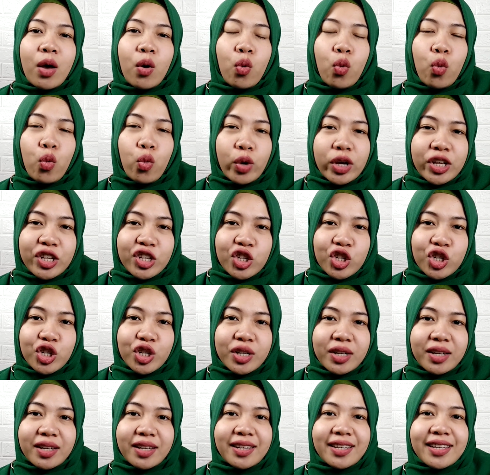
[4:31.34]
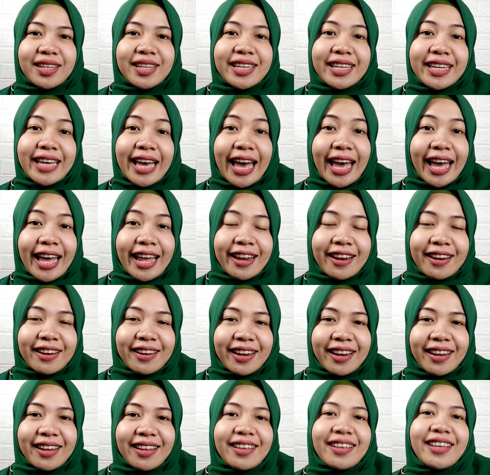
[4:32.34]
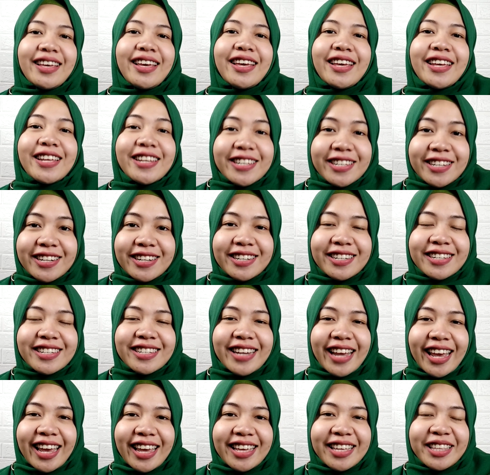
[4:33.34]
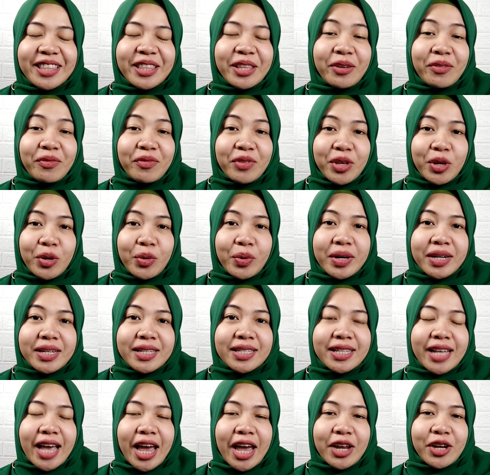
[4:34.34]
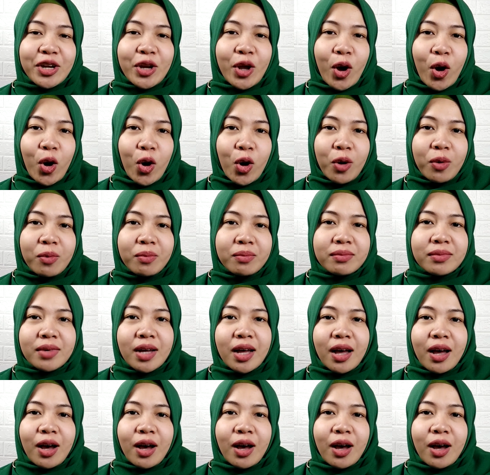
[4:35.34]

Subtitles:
which can entertain the viewers at home,